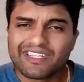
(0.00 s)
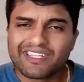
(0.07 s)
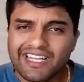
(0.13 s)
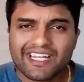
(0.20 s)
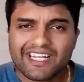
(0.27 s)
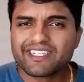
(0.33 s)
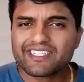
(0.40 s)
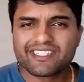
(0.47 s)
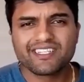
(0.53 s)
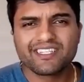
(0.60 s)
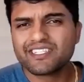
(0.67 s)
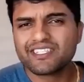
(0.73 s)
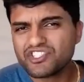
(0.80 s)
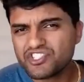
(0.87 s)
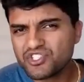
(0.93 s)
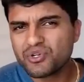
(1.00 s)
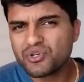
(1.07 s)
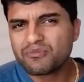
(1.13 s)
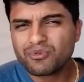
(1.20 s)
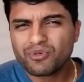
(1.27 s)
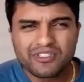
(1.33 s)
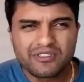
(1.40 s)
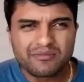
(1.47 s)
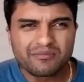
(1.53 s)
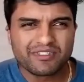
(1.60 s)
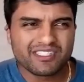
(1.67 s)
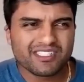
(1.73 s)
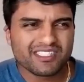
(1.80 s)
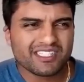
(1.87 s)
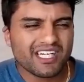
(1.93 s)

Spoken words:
the lending side is so important, but just,